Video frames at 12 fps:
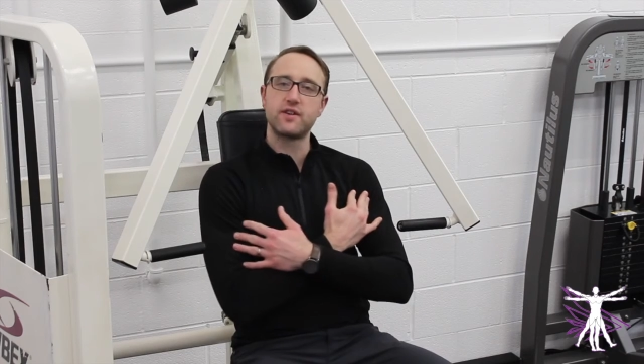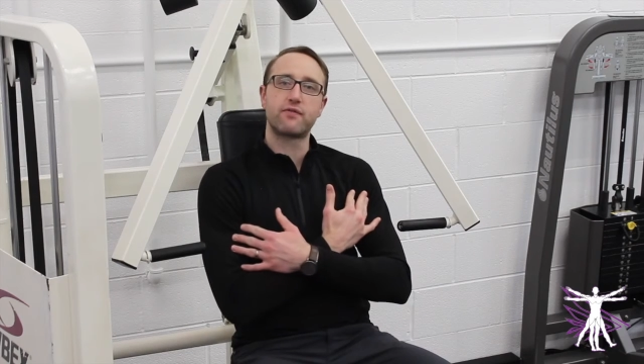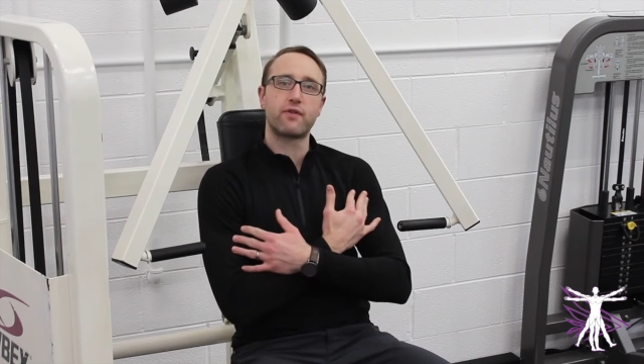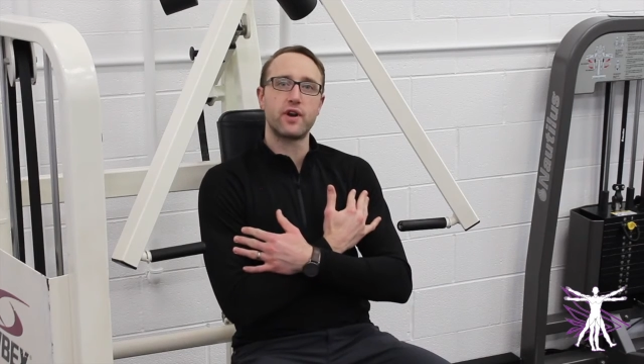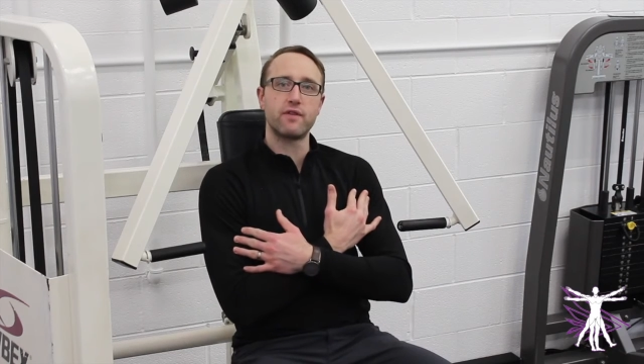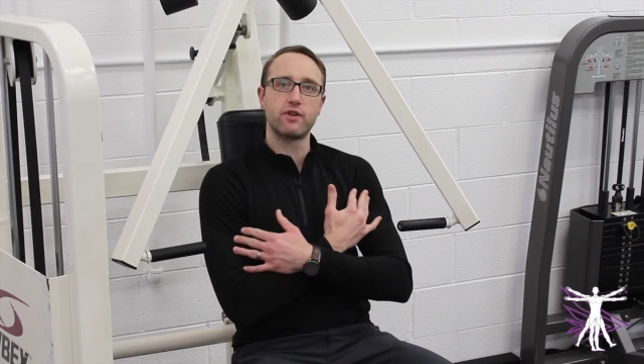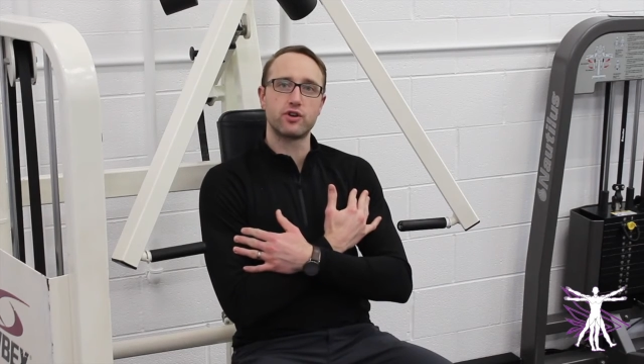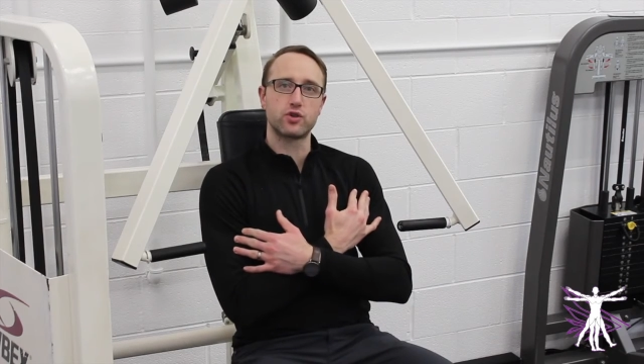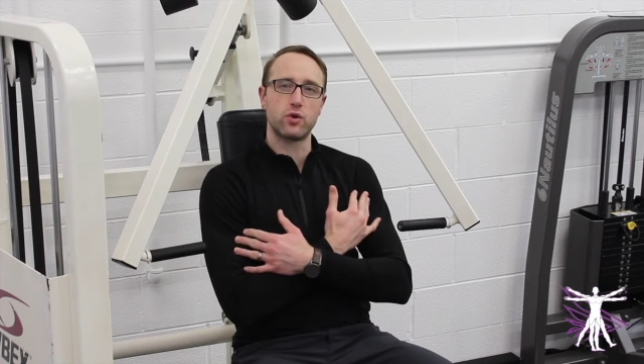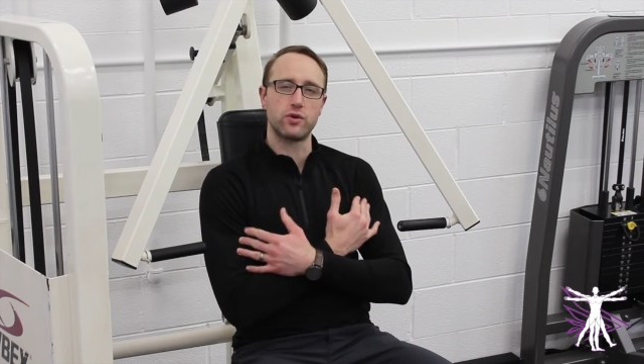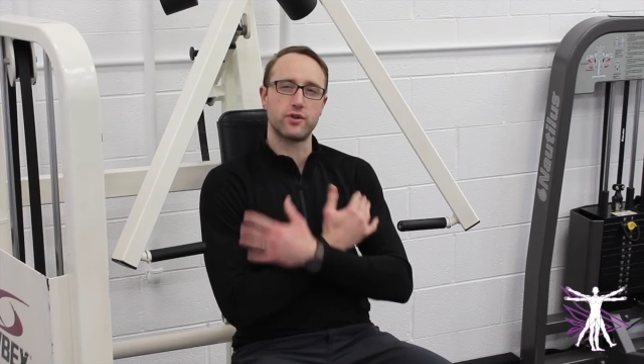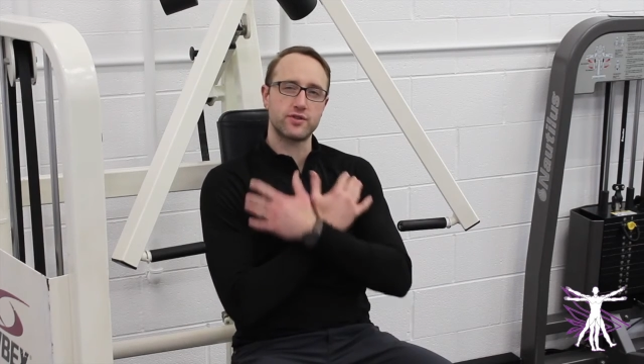the front of your
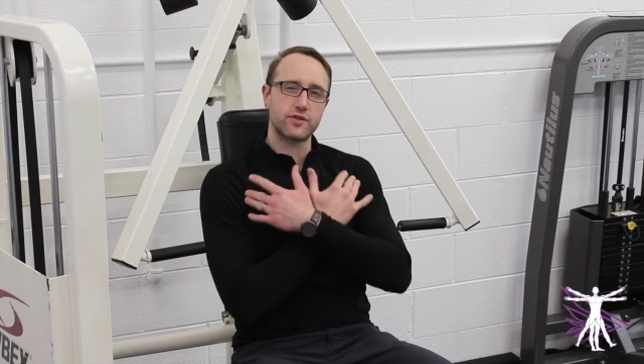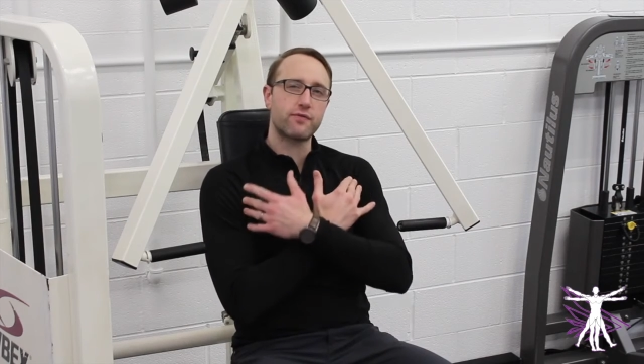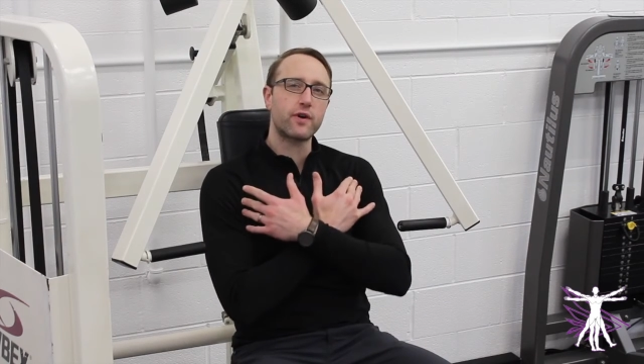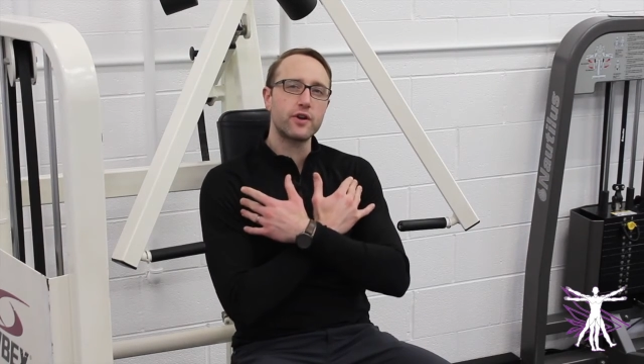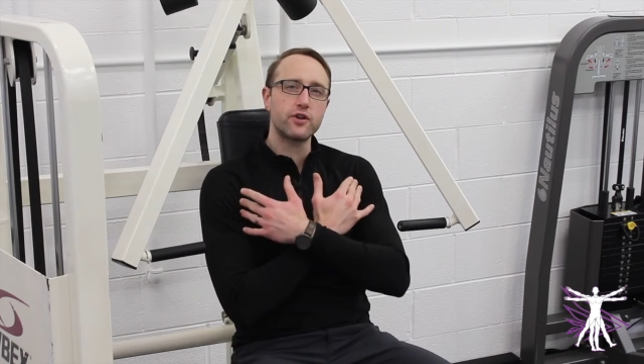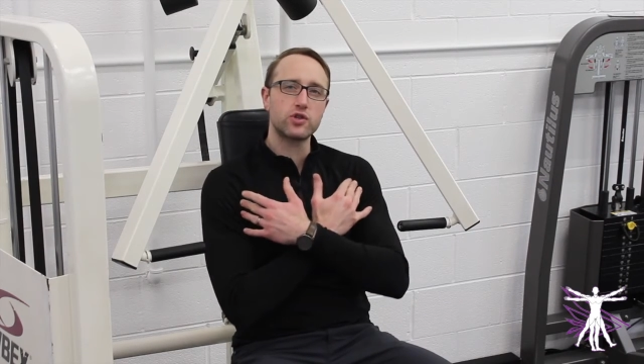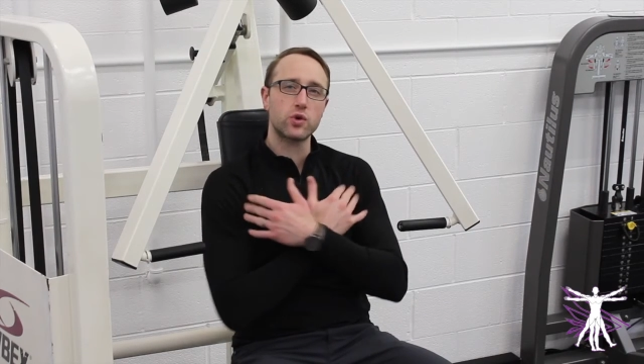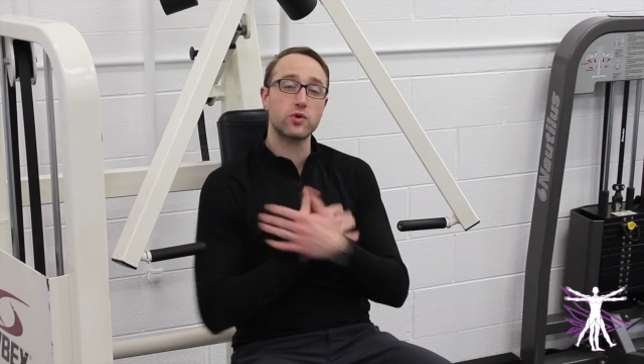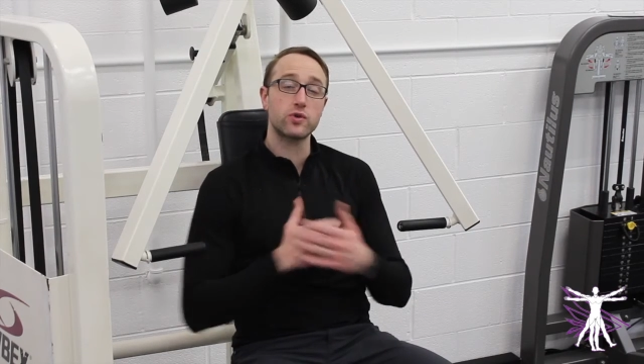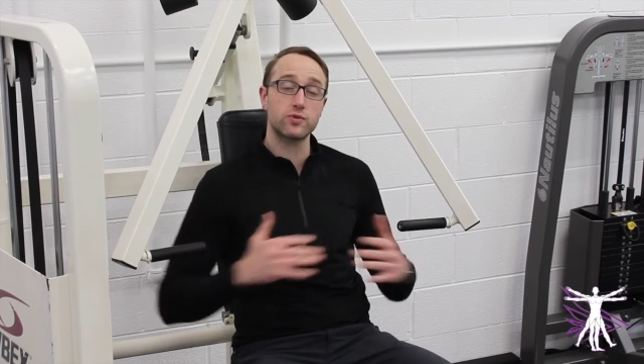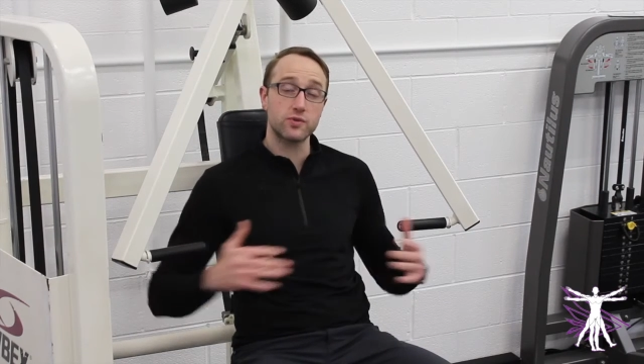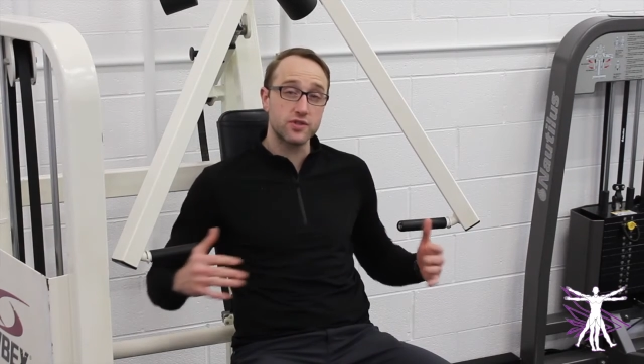shoulders. So front of your
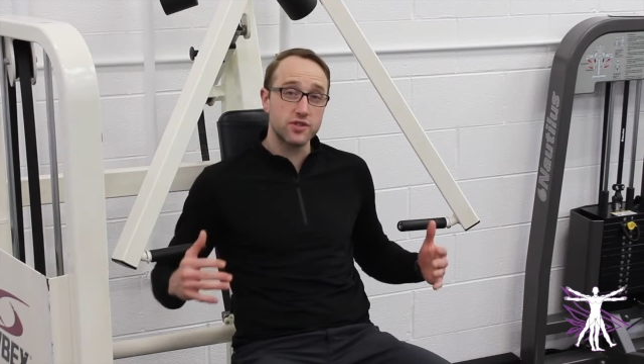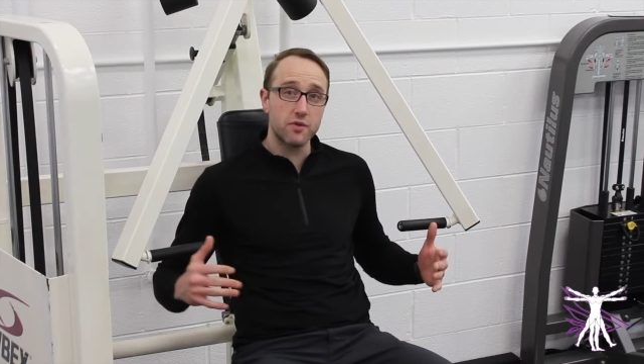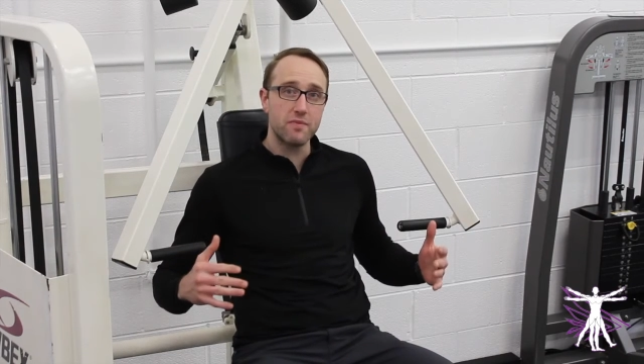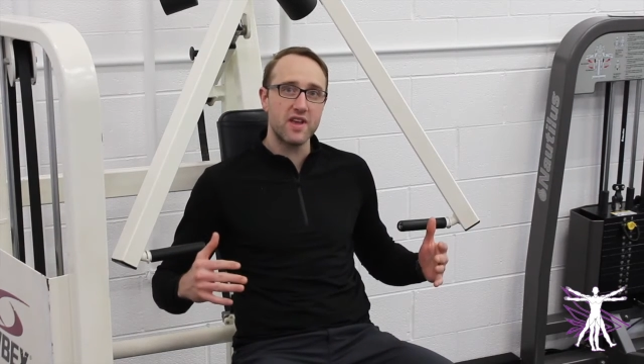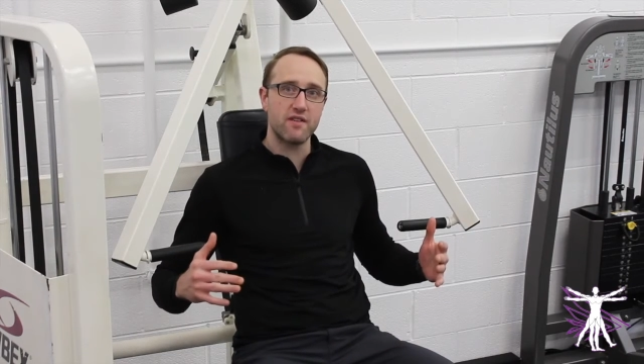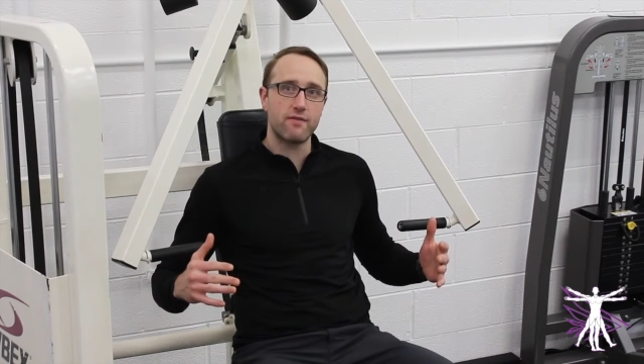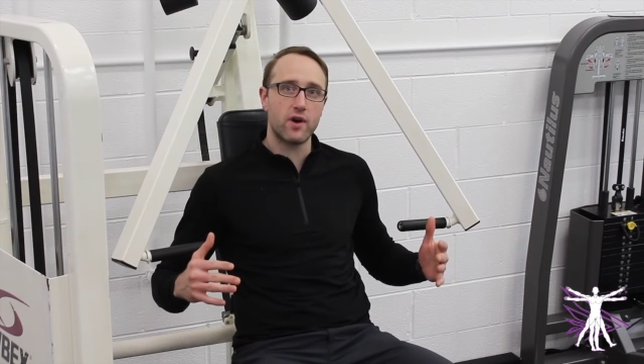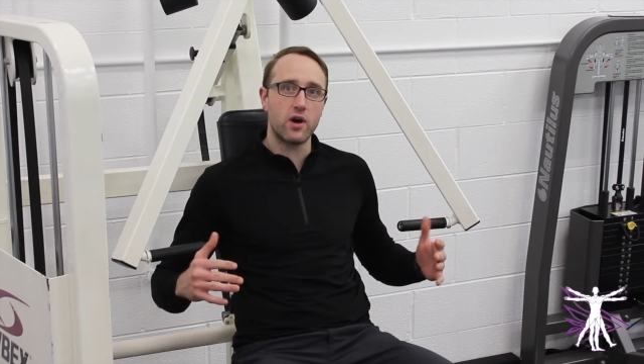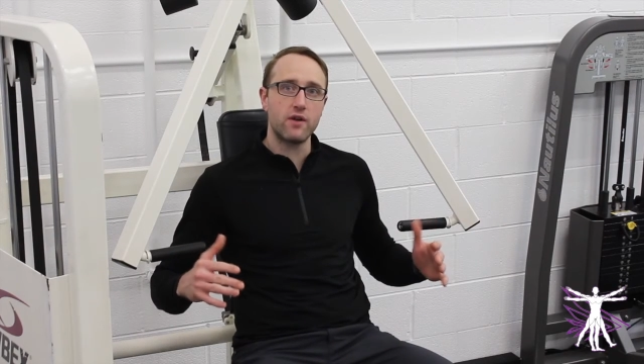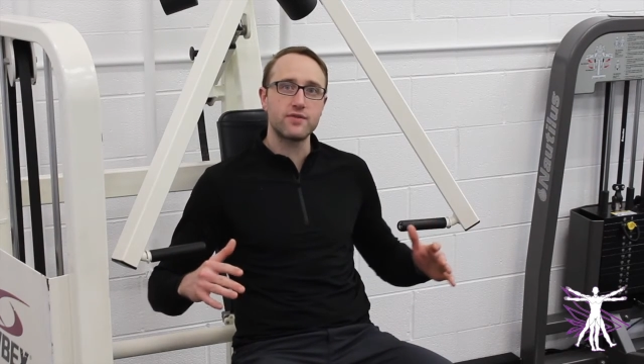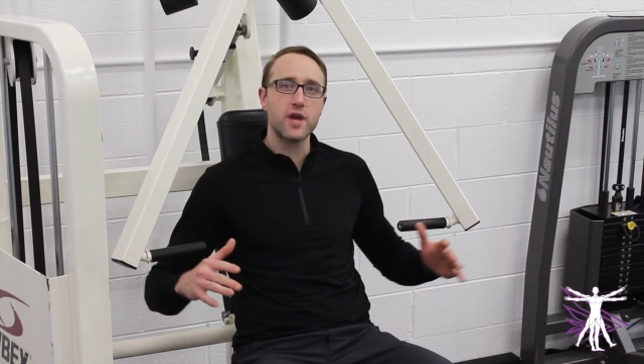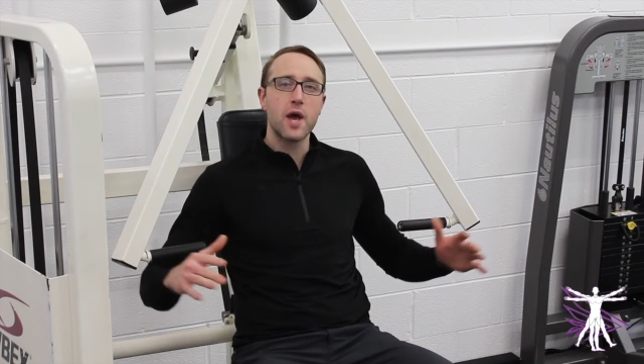shoulders will still be
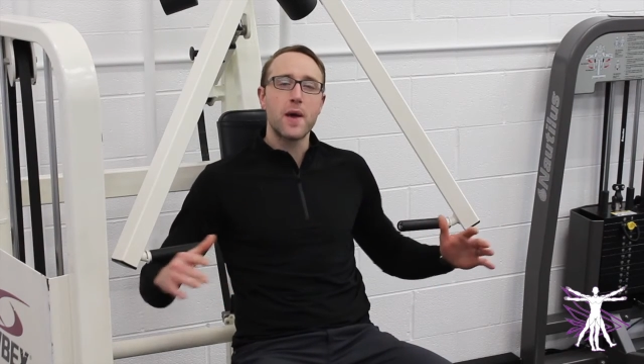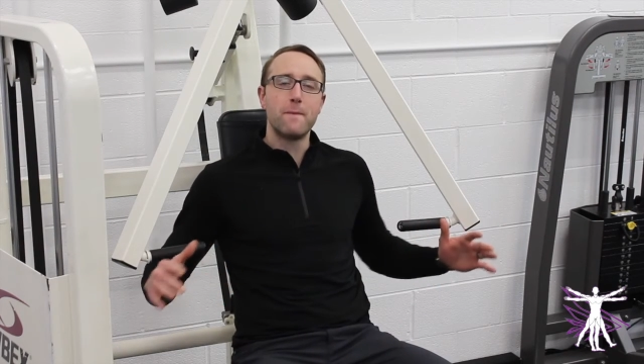involved,